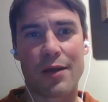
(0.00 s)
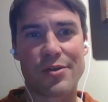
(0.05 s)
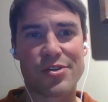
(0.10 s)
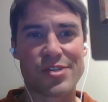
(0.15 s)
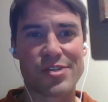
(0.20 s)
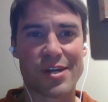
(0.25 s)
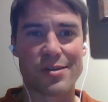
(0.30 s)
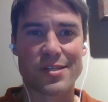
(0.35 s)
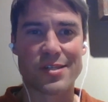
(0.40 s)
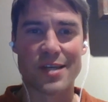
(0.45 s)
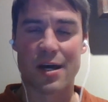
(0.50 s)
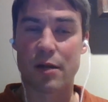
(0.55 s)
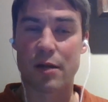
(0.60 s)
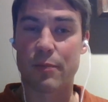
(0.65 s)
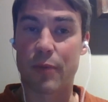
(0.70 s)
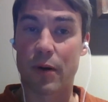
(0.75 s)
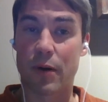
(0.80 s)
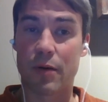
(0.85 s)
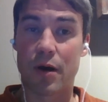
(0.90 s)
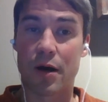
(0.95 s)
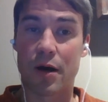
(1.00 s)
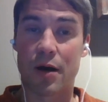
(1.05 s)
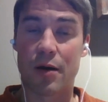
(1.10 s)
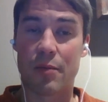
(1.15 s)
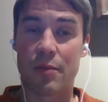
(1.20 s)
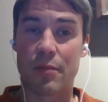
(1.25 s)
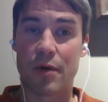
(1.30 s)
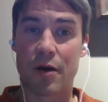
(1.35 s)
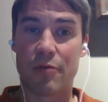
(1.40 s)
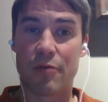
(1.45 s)
just outside
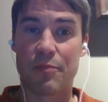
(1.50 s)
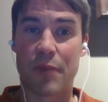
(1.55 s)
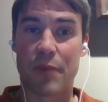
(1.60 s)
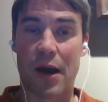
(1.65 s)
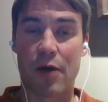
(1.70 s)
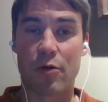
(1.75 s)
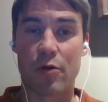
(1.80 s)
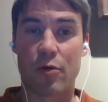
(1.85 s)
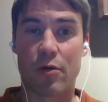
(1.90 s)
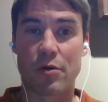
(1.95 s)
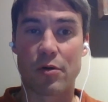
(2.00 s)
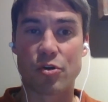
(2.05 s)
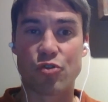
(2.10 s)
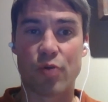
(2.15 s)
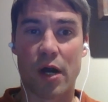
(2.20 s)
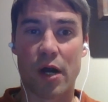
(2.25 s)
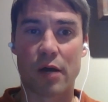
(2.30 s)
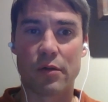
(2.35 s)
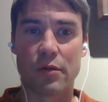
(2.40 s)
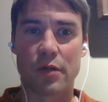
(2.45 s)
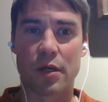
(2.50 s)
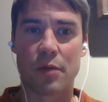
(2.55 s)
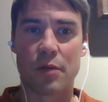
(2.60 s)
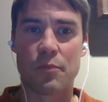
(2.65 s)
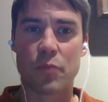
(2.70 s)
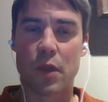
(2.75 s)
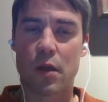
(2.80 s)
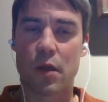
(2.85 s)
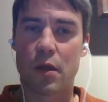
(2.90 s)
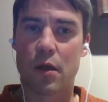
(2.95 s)
of Powderhorn directly,
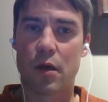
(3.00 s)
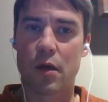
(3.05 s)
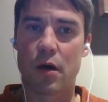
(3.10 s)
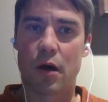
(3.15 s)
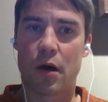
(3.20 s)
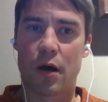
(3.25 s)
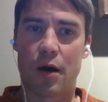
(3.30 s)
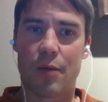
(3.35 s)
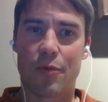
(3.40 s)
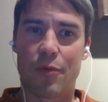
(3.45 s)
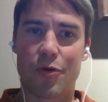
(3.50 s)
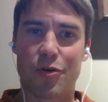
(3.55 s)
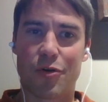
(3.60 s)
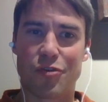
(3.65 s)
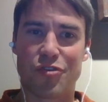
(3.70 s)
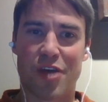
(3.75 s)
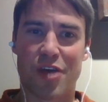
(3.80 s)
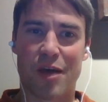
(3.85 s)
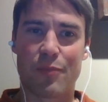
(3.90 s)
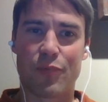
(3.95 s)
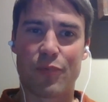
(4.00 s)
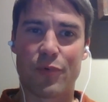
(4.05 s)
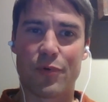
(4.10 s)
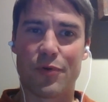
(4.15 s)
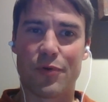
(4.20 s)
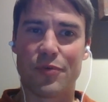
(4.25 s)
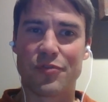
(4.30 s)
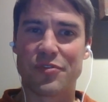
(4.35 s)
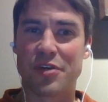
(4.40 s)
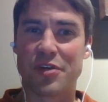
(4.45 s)
are
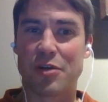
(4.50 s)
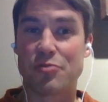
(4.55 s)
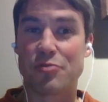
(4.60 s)
examples.